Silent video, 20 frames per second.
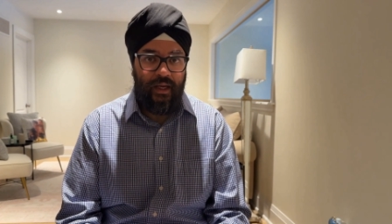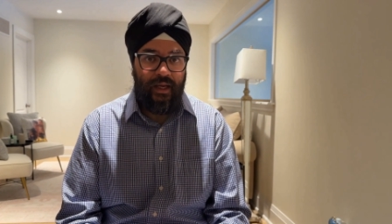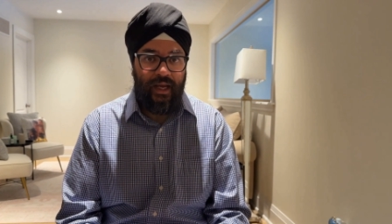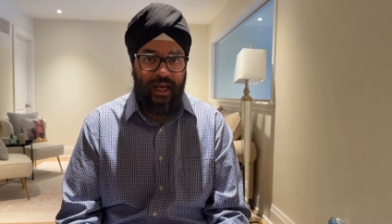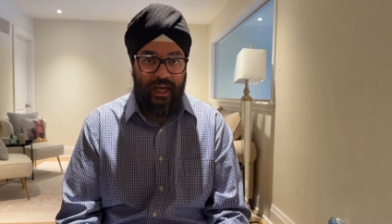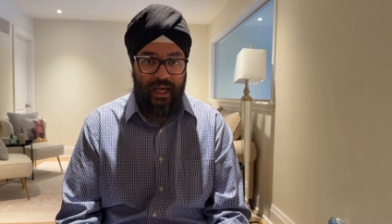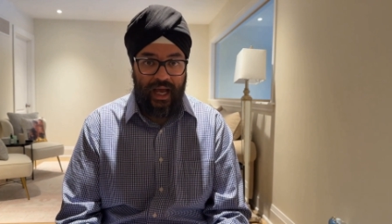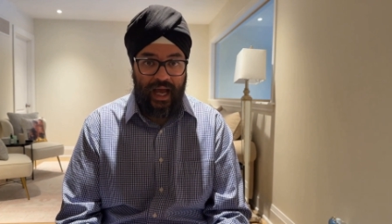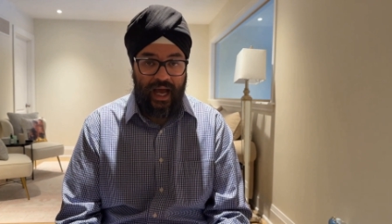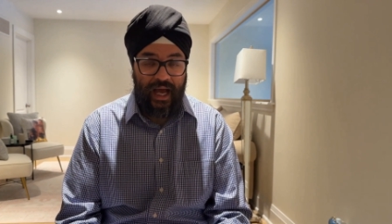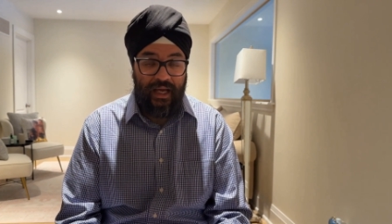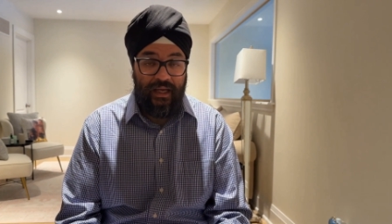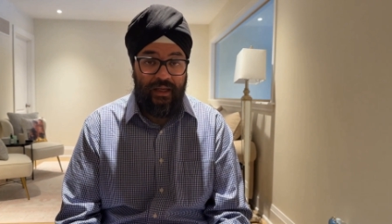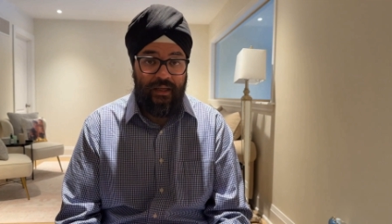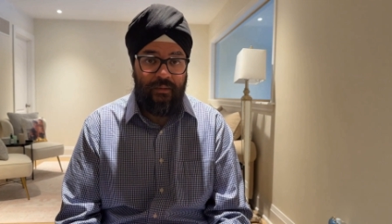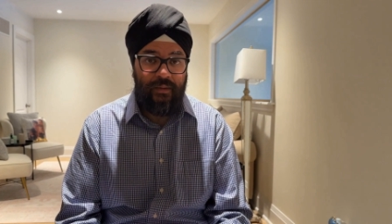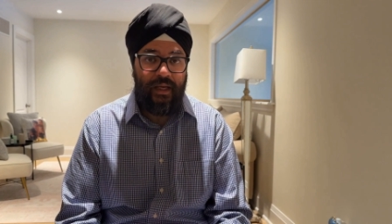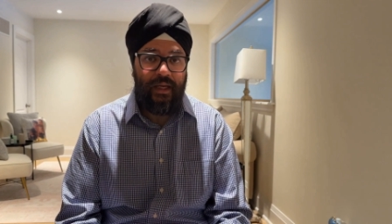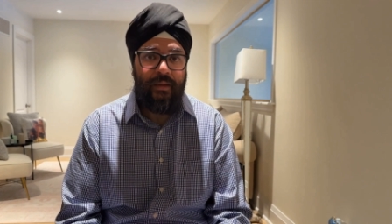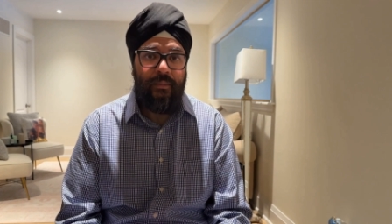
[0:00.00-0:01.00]
I highly
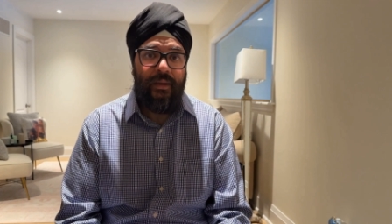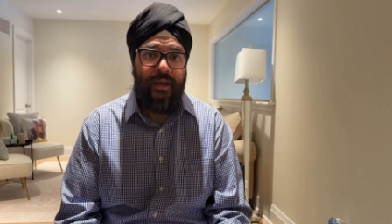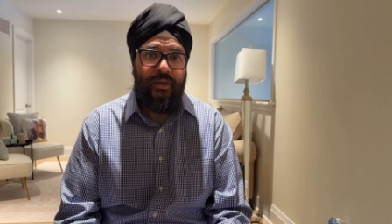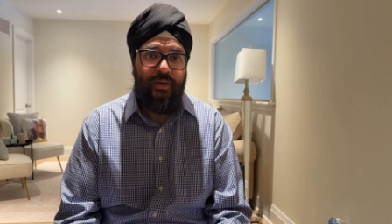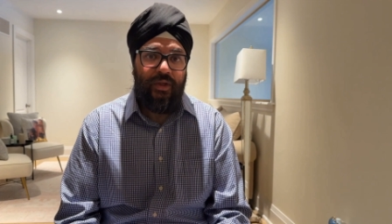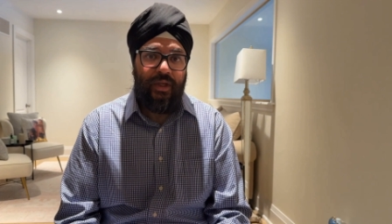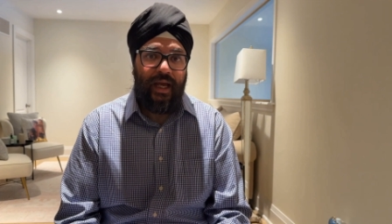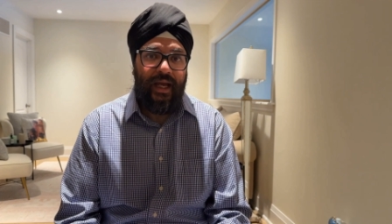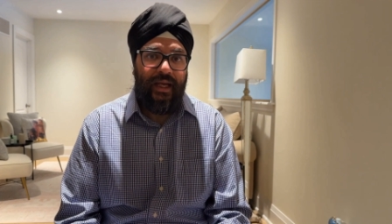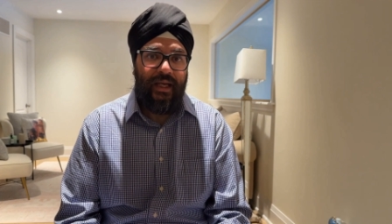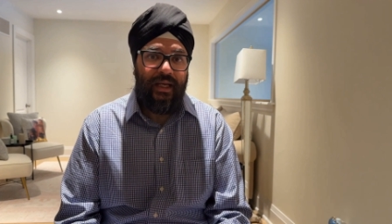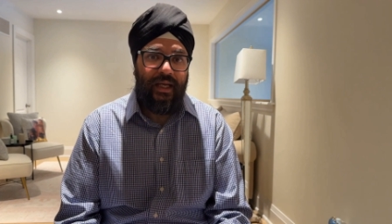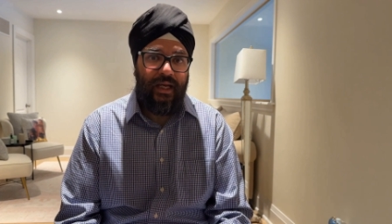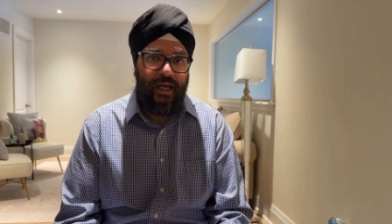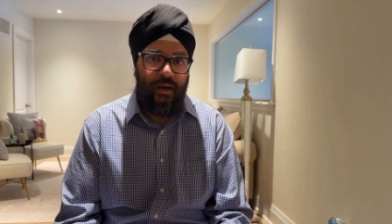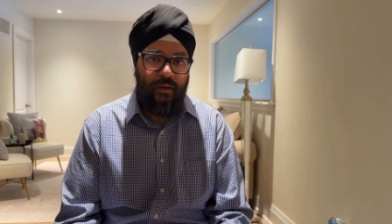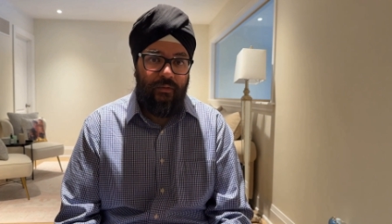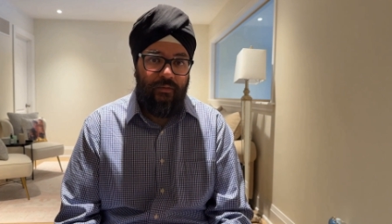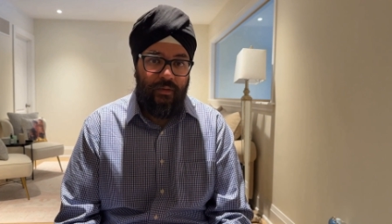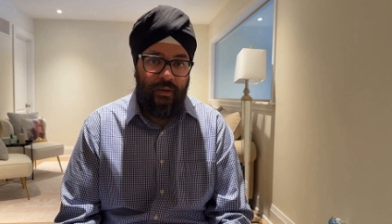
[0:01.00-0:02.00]
recommend checking it
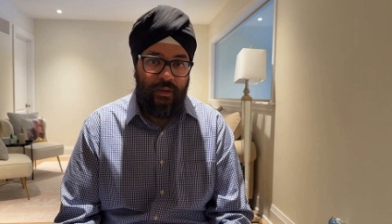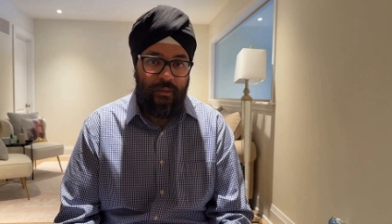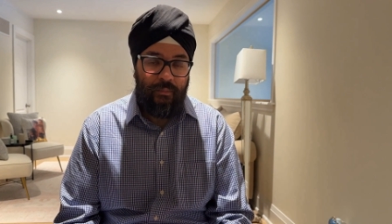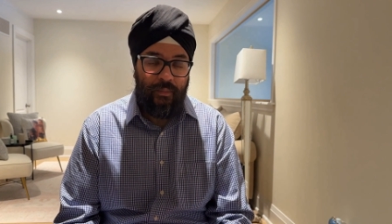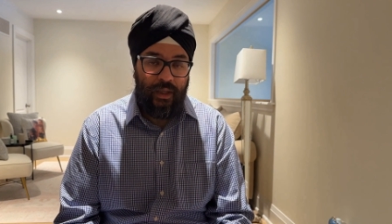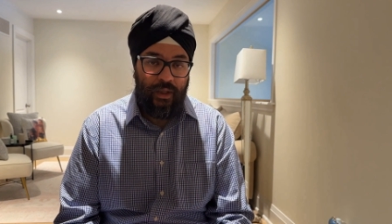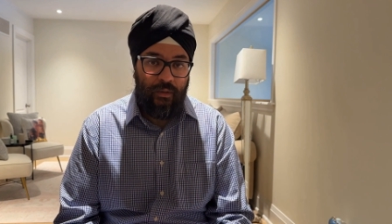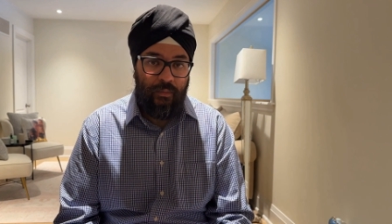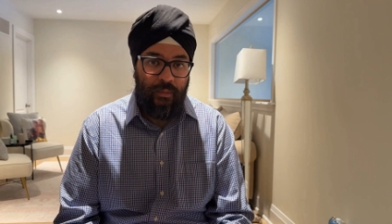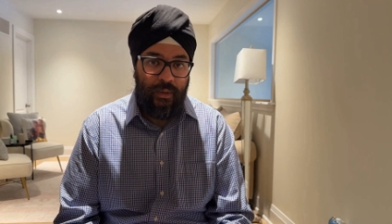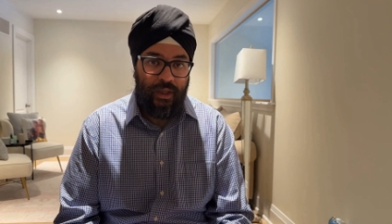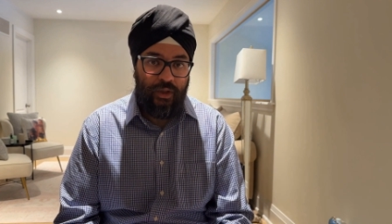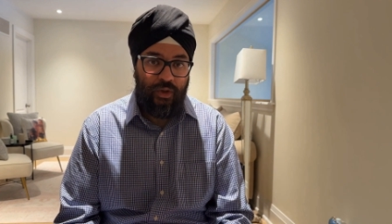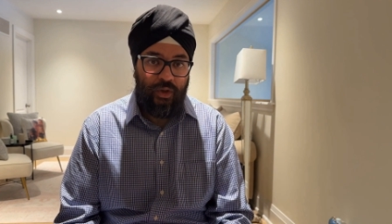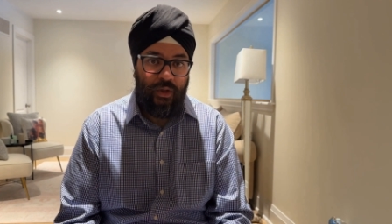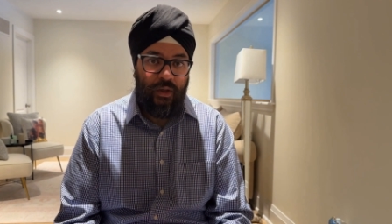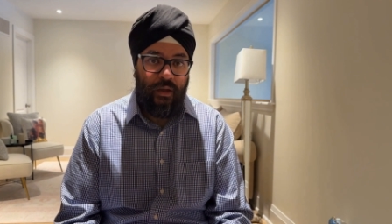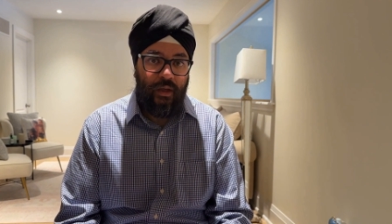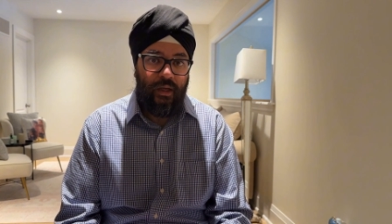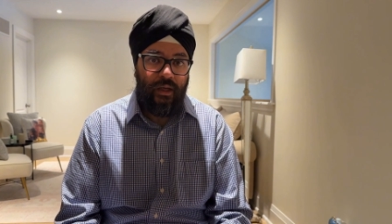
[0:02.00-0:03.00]
out for the bigger
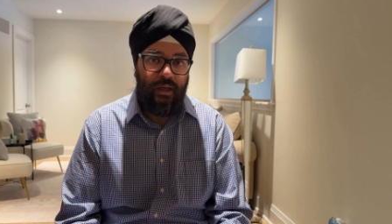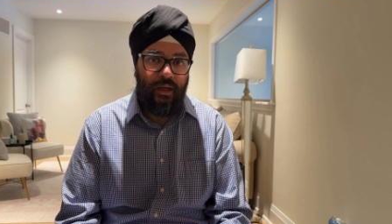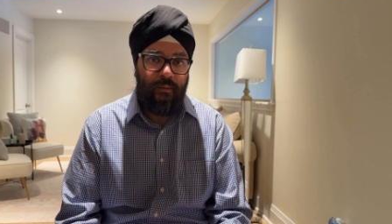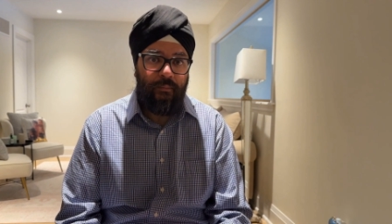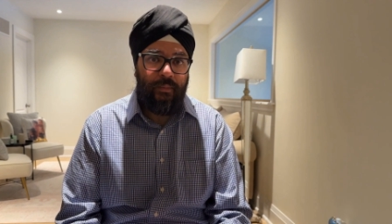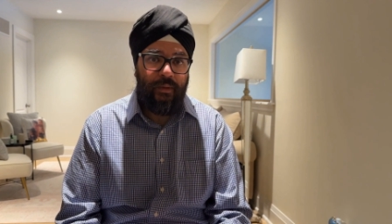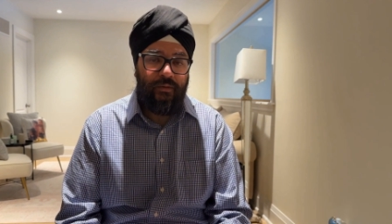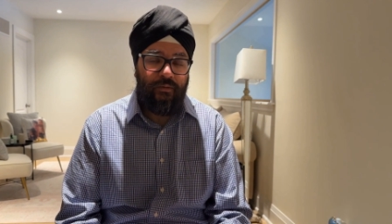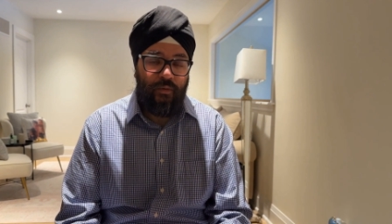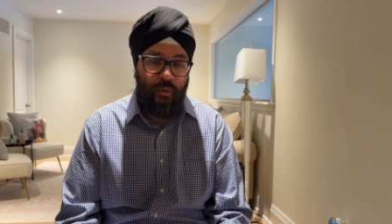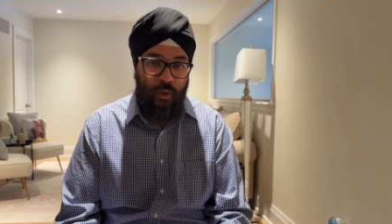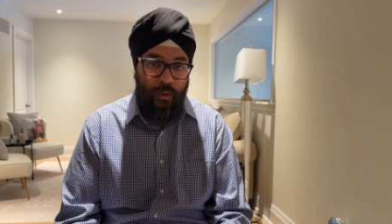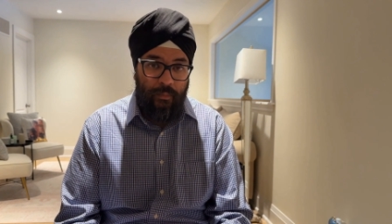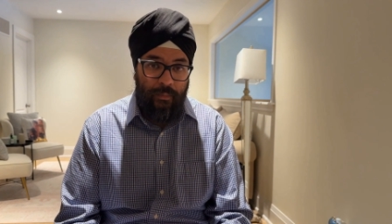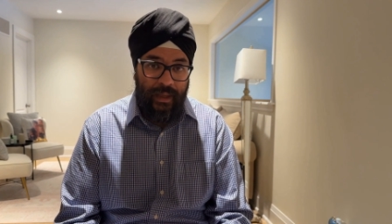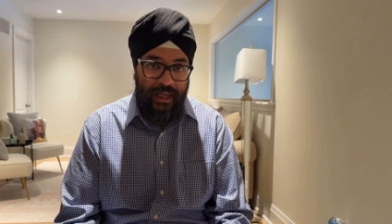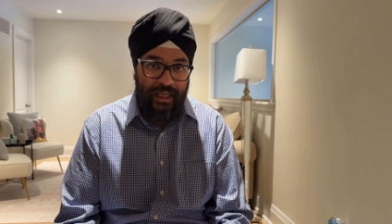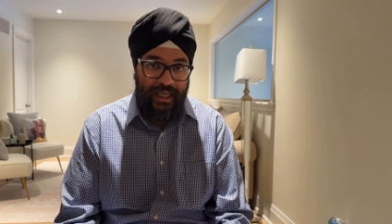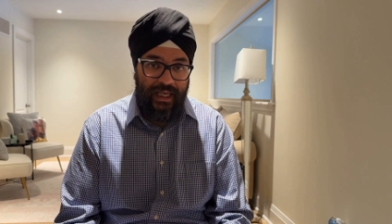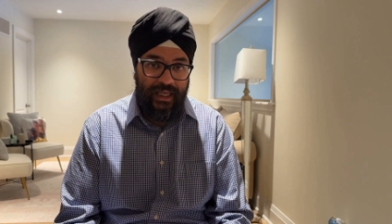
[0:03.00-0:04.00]
picture before
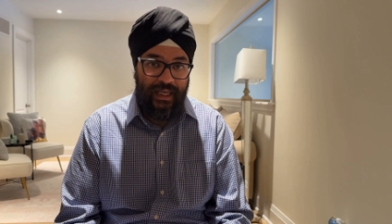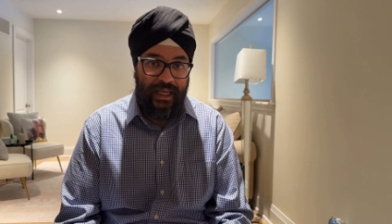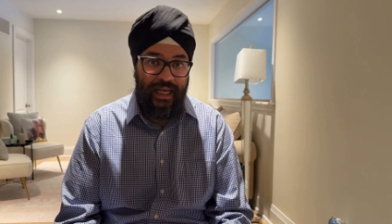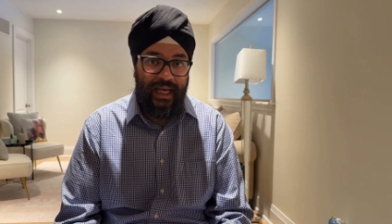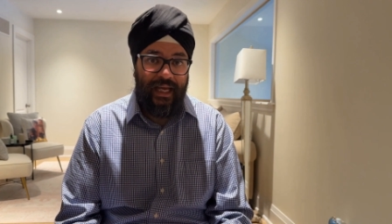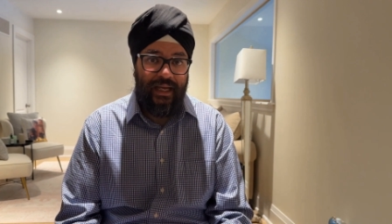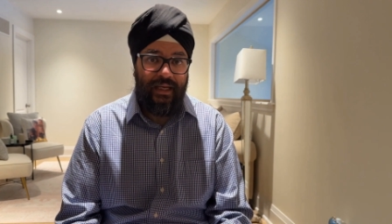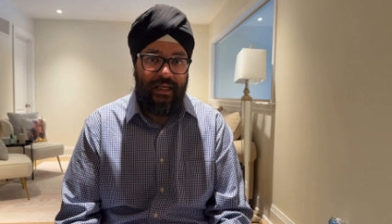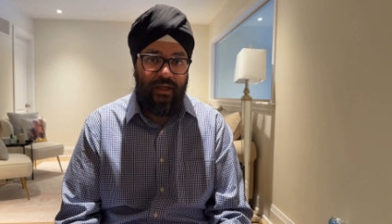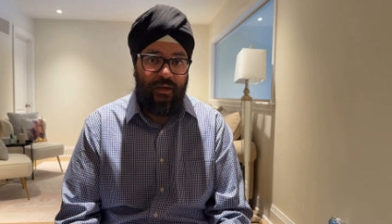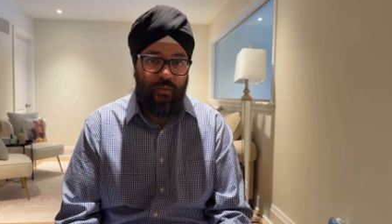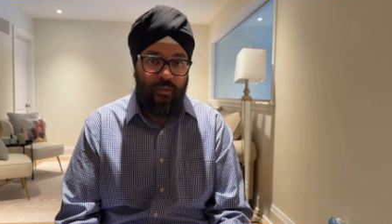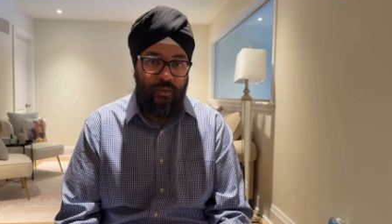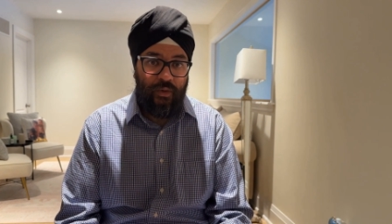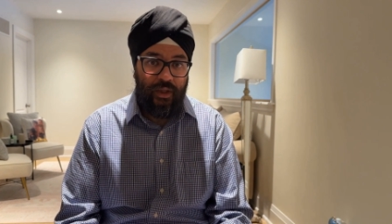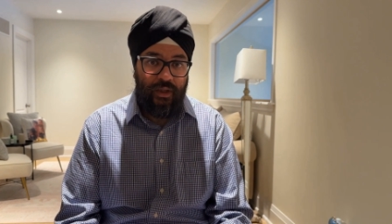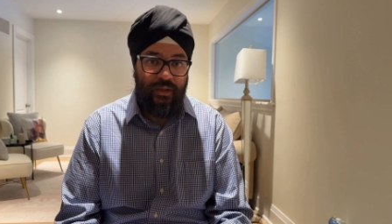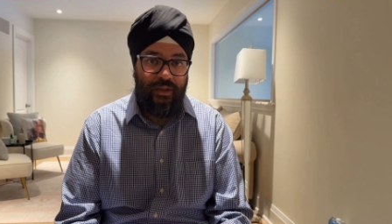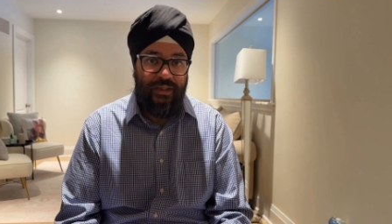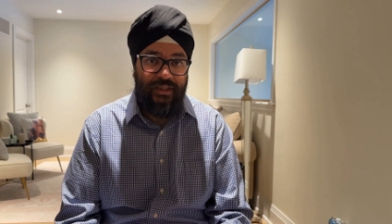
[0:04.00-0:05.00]
making any
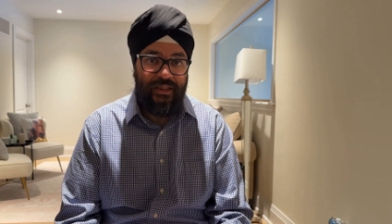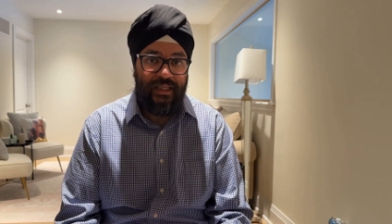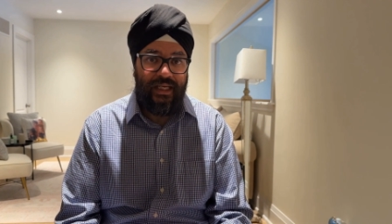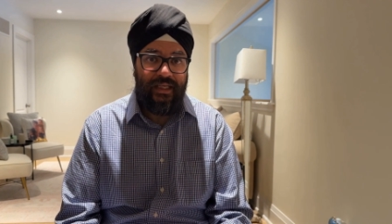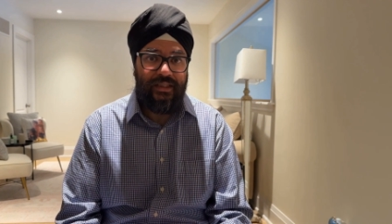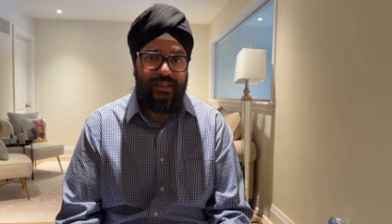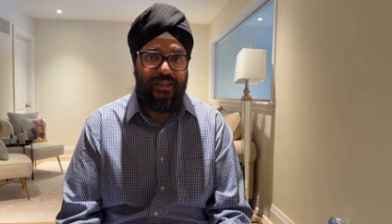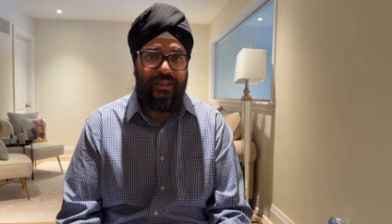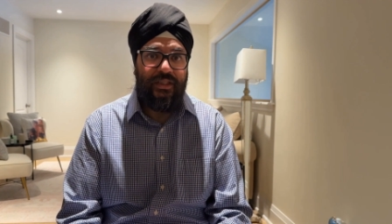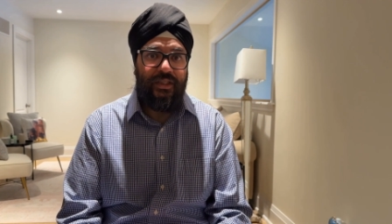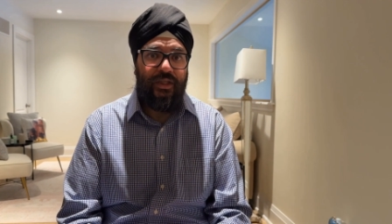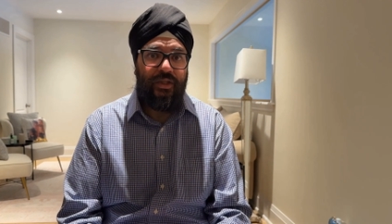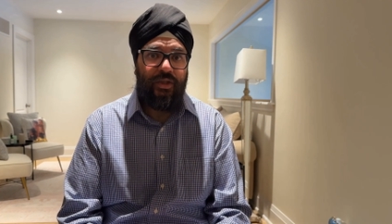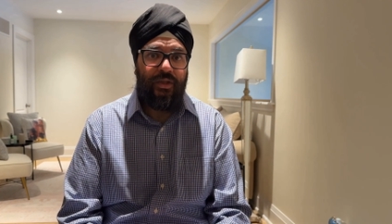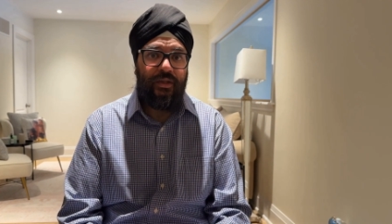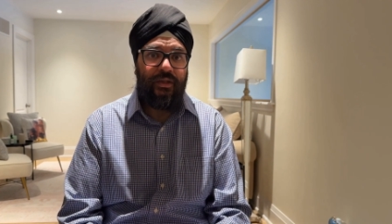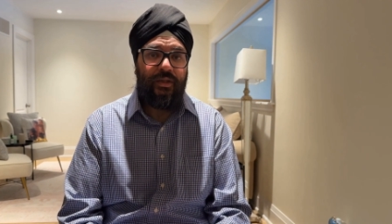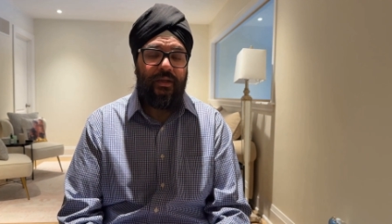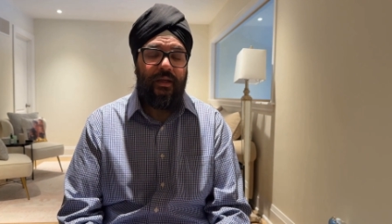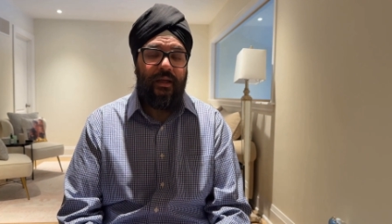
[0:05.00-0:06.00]
real estate
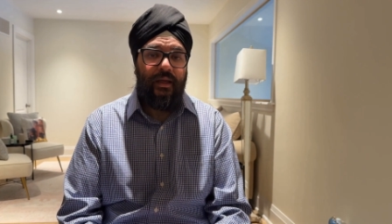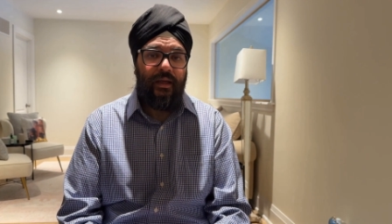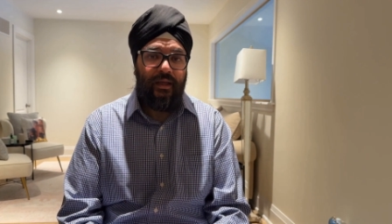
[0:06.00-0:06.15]
decisions.